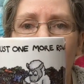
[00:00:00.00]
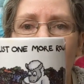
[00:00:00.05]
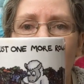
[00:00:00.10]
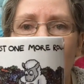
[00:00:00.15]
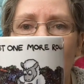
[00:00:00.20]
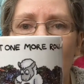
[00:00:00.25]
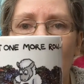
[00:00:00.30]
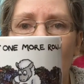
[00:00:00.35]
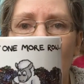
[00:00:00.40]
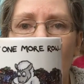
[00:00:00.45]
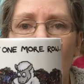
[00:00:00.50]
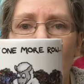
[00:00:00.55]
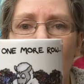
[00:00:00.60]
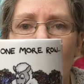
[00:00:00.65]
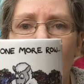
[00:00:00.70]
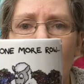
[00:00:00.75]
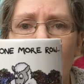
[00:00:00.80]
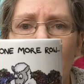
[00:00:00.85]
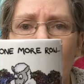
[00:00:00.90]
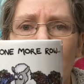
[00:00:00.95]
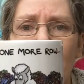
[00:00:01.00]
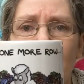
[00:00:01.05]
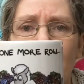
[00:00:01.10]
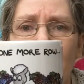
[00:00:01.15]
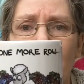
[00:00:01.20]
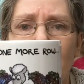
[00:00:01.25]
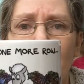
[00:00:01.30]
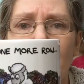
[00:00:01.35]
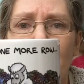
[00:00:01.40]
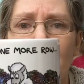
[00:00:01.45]
just one more.
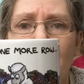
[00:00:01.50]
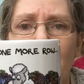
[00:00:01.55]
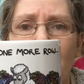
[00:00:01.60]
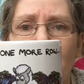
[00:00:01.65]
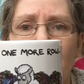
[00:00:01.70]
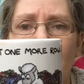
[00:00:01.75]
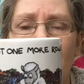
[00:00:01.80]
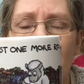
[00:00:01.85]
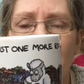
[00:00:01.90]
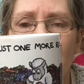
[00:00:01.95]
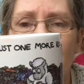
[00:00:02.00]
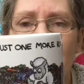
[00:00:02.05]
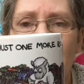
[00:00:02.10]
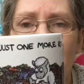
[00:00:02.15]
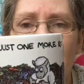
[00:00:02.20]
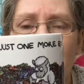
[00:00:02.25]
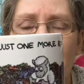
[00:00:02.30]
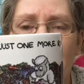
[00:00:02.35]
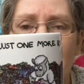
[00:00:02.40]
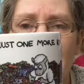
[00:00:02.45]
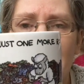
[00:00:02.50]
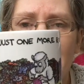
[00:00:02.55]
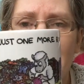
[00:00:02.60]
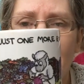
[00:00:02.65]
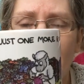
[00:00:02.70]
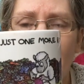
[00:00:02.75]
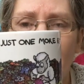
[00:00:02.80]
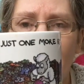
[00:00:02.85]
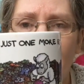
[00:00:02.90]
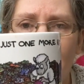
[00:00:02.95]
So these are
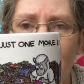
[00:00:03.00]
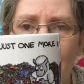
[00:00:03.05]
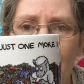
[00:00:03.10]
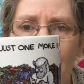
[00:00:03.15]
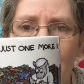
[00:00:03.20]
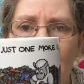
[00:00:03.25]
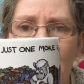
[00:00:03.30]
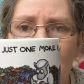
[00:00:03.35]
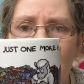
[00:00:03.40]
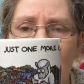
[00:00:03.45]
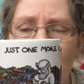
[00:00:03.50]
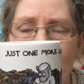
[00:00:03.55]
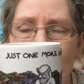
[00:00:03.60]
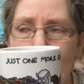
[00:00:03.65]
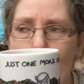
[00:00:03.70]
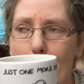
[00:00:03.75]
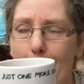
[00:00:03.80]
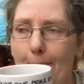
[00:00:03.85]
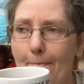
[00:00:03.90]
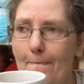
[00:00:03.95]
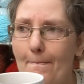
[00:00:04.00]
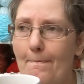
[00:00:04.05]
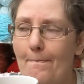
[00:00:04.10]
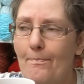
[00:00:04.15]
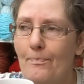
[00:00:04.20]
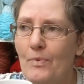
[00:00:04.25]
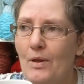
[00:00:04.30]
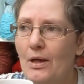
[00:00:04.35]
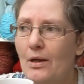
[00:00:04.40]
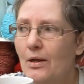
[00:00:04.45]
from,
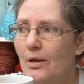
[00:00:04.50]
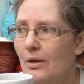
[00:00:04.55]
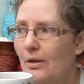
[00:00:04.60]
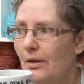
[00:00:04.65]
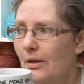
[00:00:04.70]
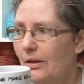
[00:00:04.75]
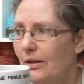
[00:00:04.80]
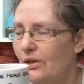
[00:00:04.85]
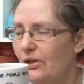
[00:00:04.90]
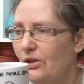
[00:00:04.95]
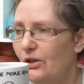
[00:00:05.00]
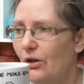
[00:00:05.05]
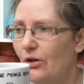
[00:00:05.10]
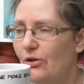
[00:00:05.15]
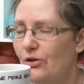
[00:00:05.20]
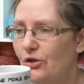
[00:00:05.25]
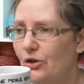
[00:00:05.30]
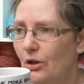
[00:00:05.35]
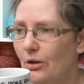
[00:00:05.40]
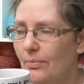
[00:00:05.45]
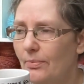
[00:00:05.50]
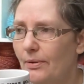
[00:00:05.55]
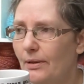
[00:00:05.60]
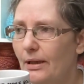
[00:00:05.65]
there's a yarn shop